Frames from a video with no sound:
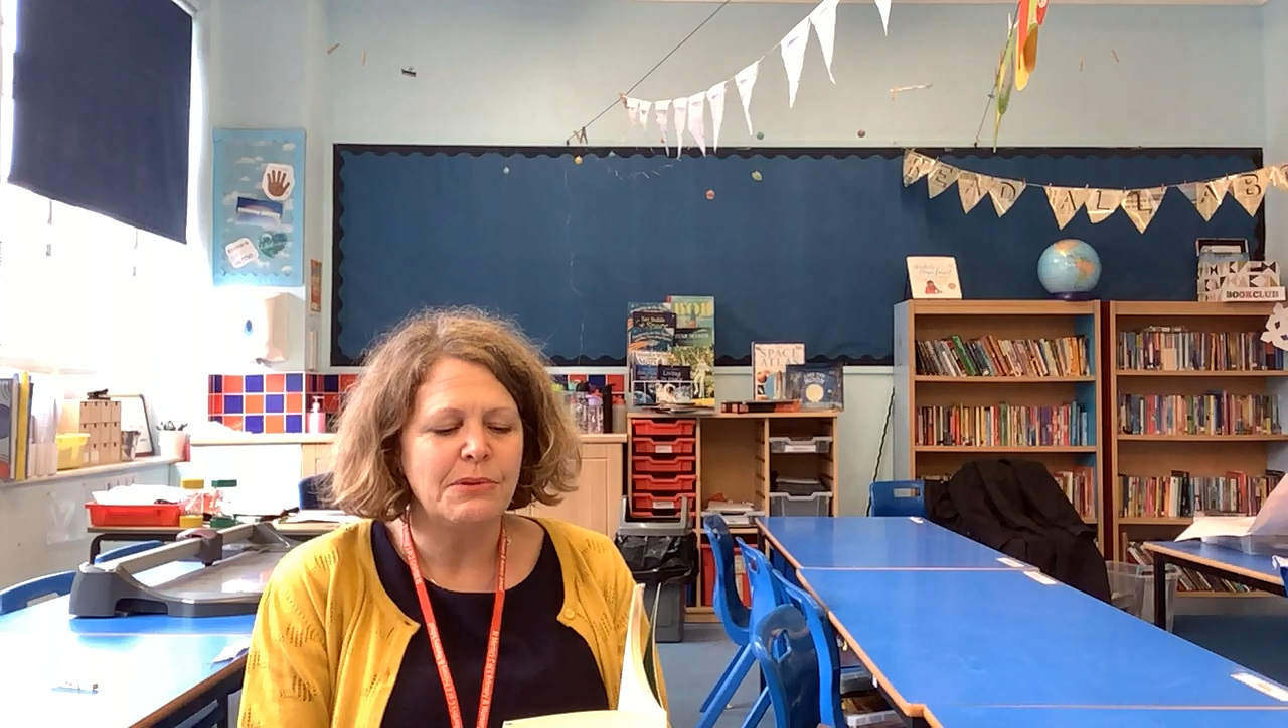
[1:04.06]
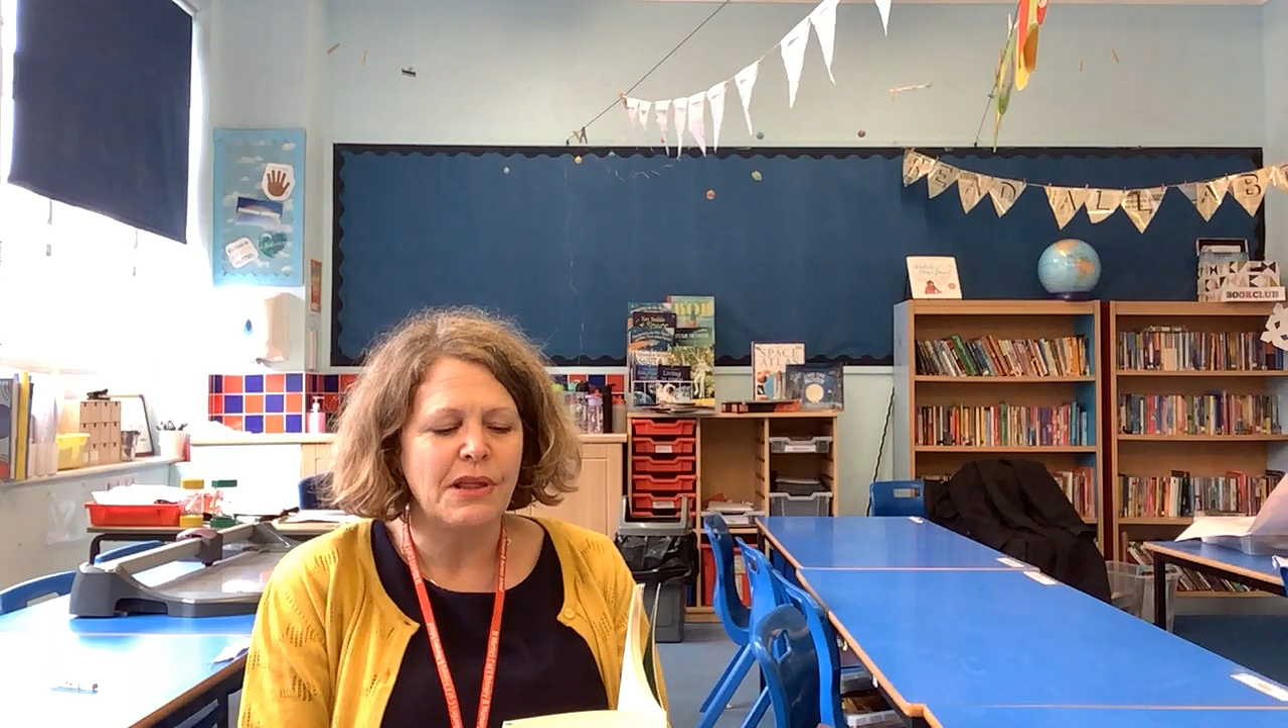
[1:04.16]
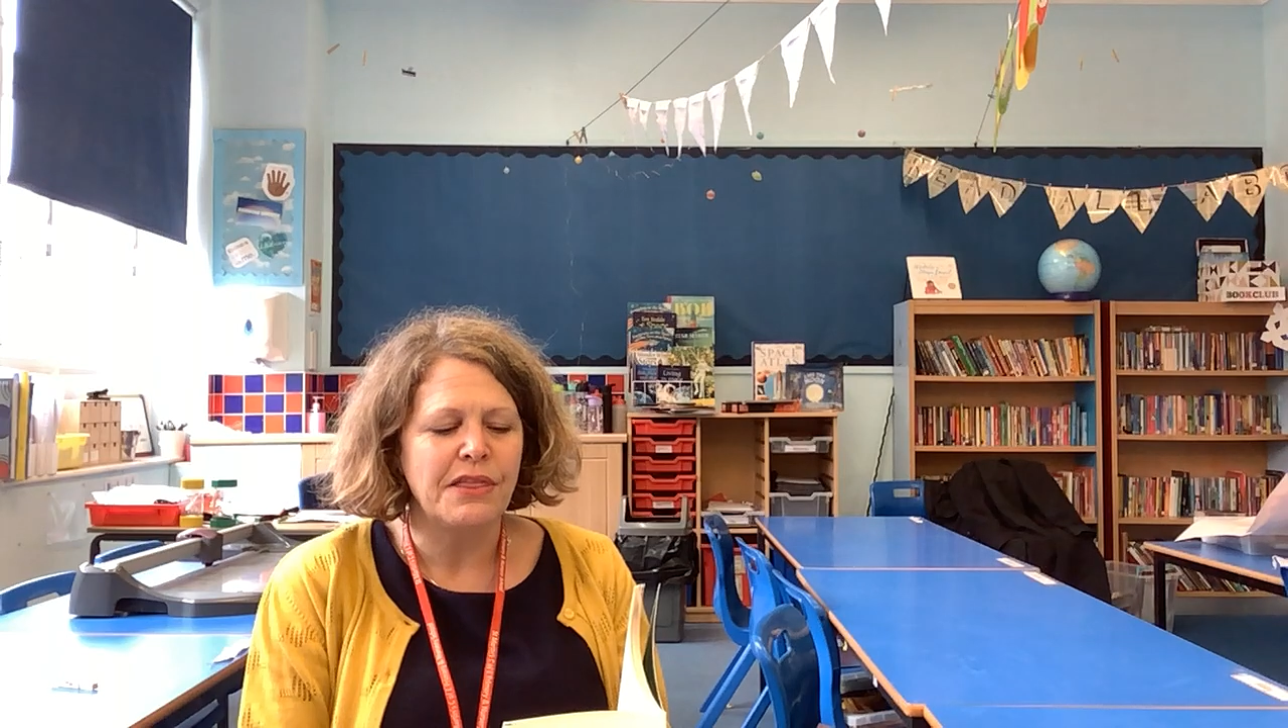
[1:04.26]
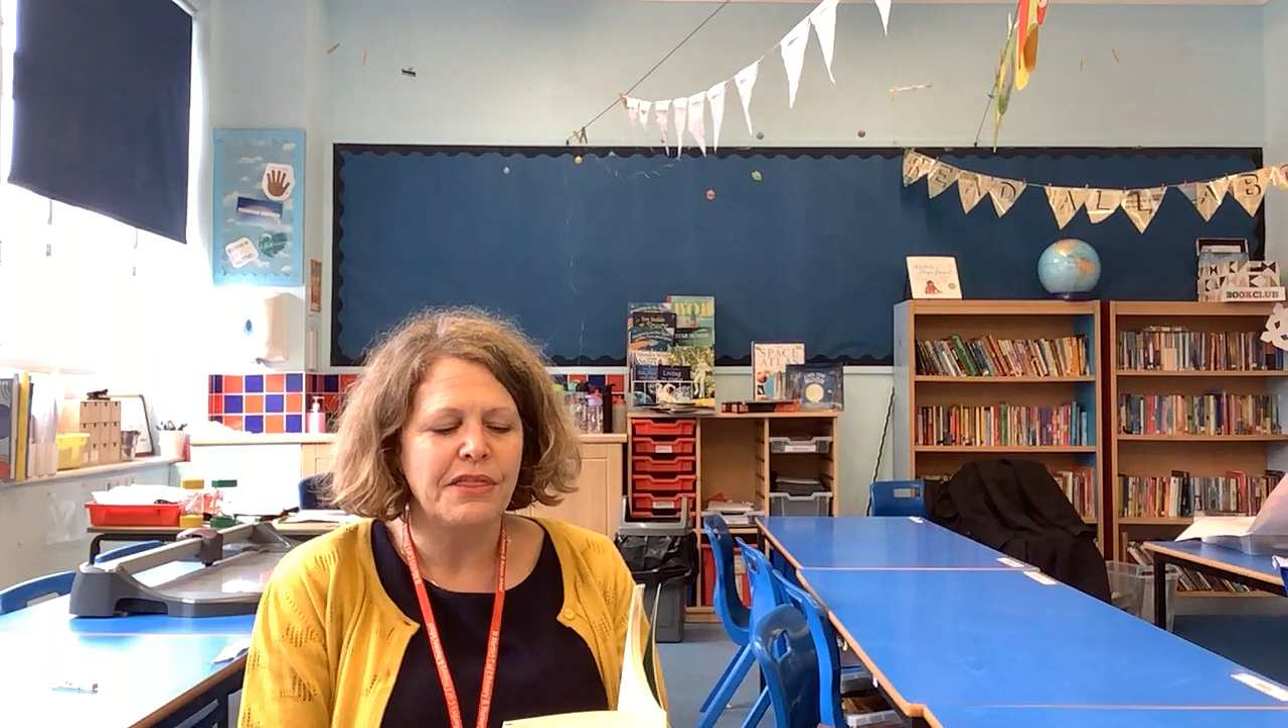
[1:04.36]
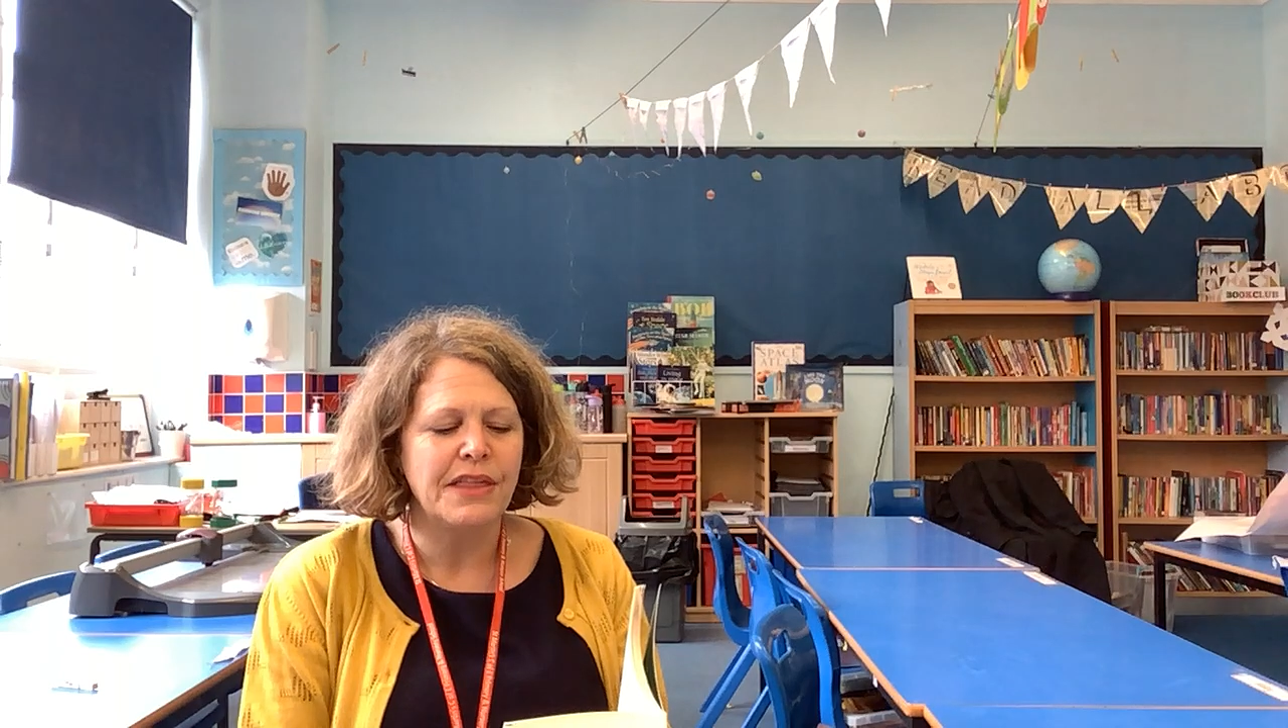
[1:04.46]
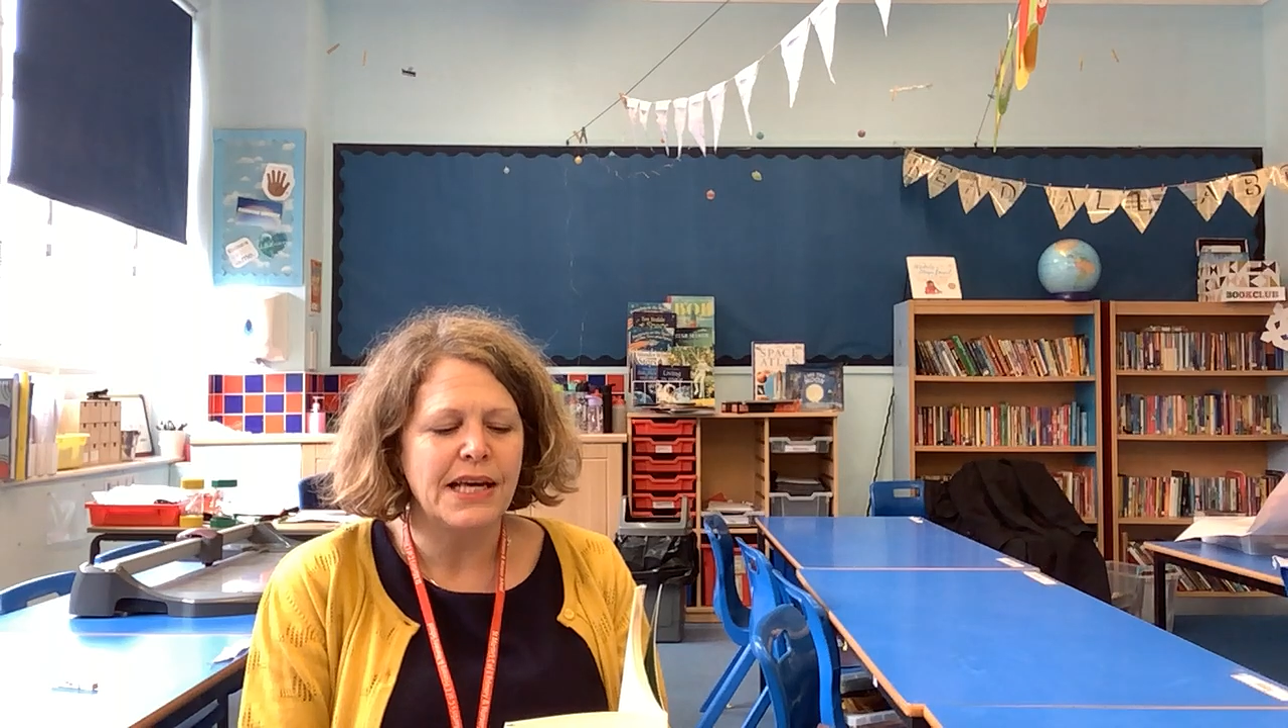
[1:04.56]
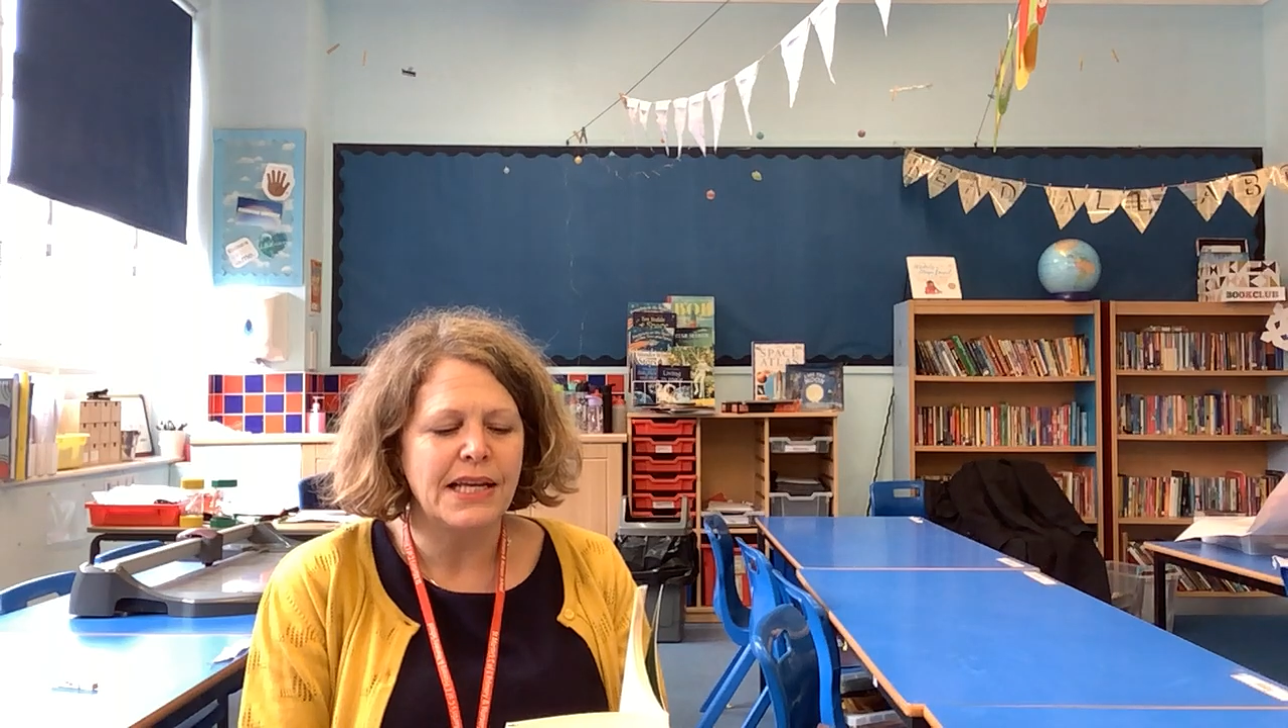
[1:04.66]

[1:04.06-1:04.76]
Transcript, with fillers: with a thick